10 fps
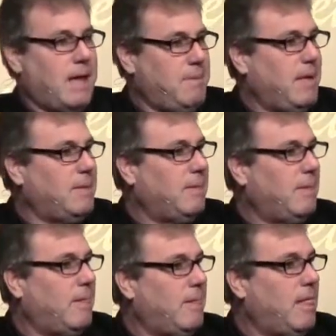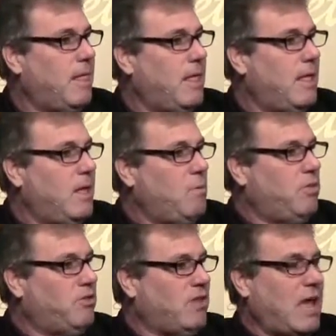Amen.
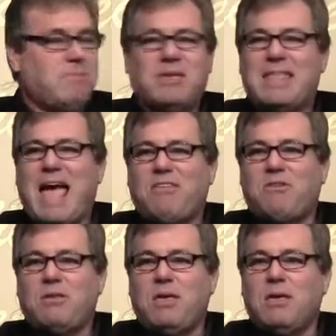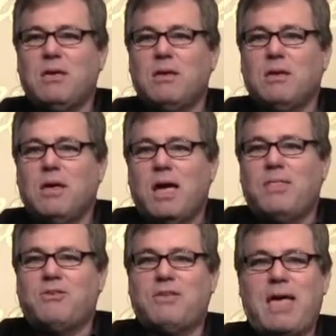With the same tenacity
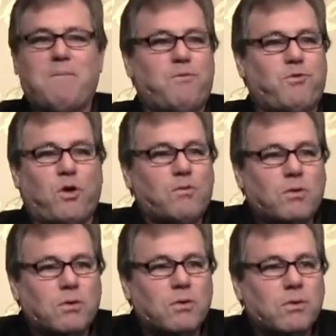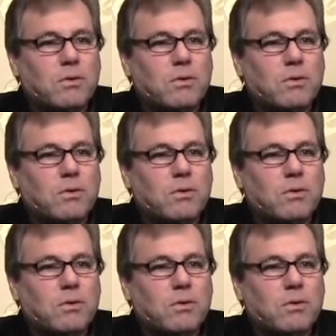and the same fervor.